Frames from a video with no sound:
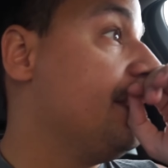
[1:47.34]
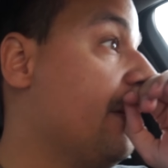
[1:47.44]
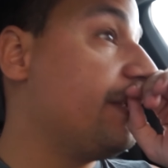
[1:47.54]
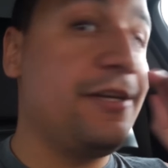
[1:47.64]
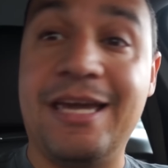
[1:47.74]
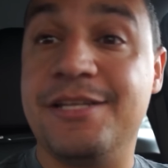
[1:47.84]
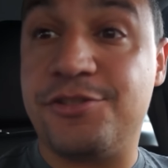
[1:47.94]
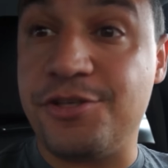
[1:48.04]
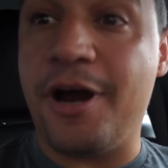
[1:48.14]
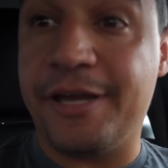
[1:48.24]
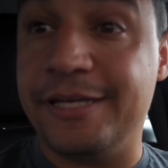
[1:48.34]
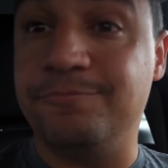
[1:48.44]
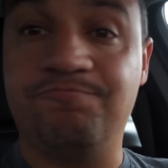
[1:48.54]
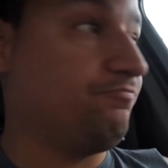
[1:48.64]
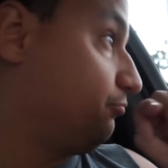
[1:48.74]
Now I need to get it to Target
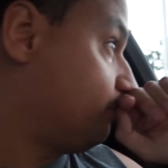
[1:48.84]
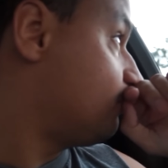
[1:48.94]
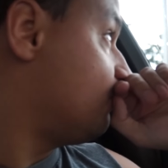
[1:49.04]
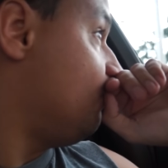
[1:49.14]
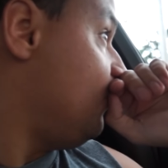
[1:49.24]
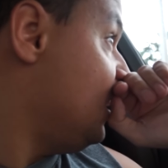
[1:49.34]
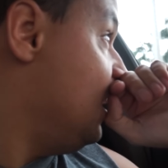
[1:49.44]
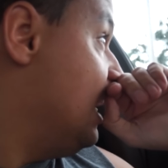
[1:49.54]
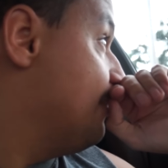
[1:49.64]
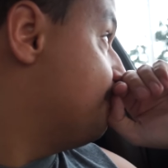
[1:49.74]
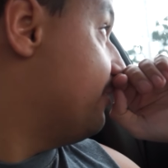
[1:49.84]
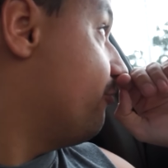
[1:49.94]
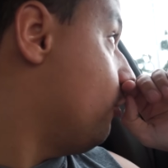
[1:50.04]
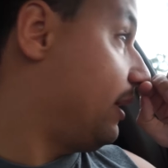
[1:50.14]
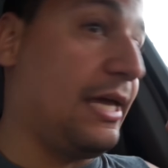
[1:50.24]

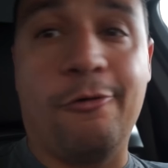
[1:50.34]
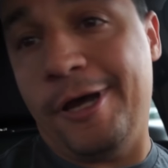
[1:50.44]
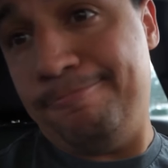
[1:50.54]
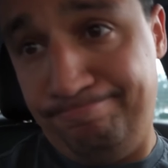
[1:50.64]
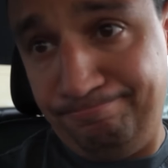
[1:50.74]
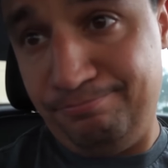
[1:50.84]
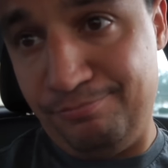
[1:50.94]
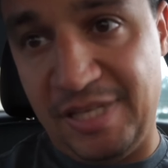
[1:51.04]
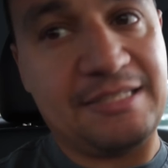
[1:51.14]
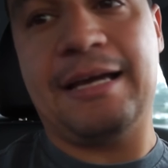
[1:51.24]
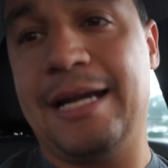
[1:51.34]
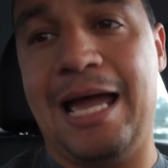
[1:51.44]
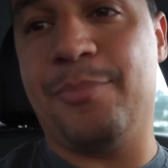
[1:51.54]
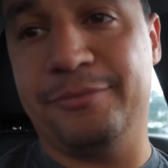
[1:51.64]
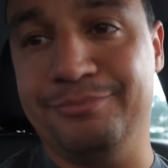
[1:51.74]
before I get wet. It's not gonna
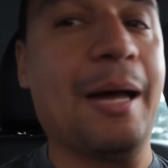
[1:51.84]
happen.